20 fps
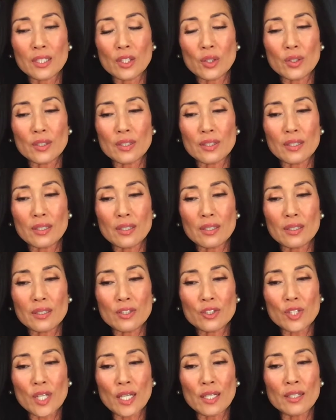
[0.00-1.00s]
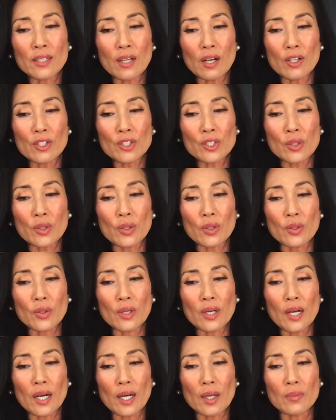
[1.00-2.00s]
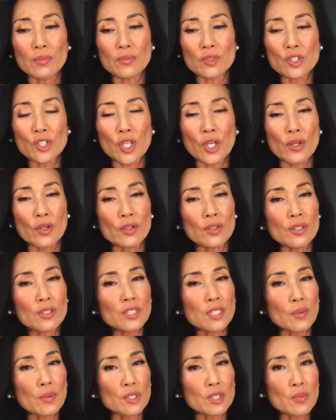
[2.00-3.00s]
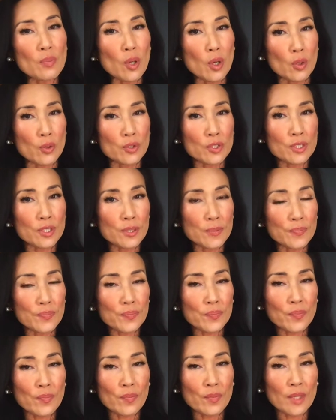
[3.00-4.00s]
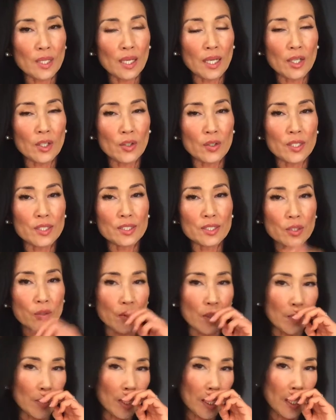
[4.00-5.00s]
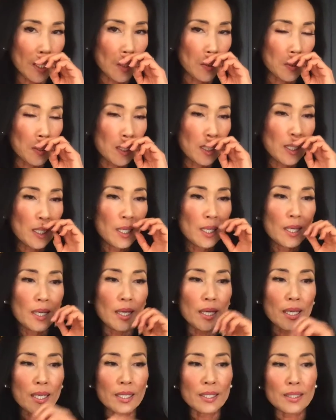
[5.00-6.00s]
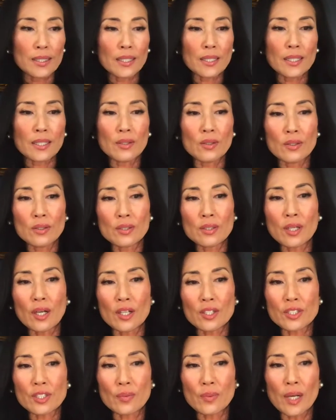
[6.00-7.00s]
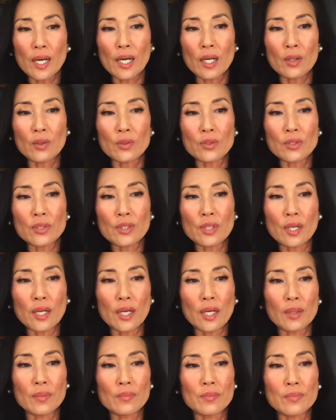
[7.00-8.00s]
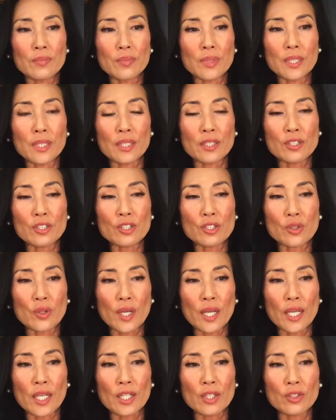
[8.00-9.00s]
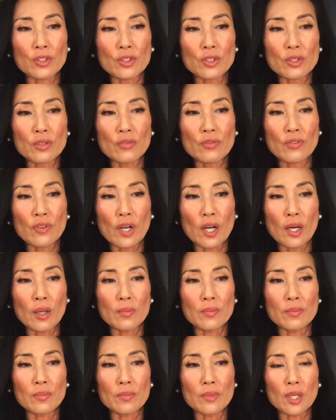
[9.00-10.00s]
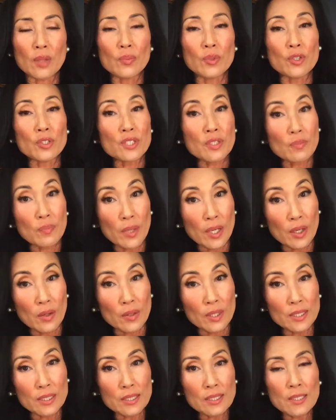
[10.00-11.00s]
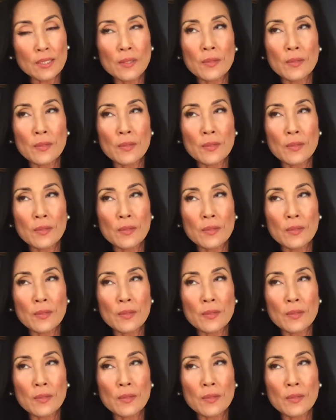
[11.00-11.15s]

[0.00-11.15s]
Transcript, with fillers: know, Shannon also um, shared someone's post on her Instagram account, and it talks about um, being estranged from abusive parents.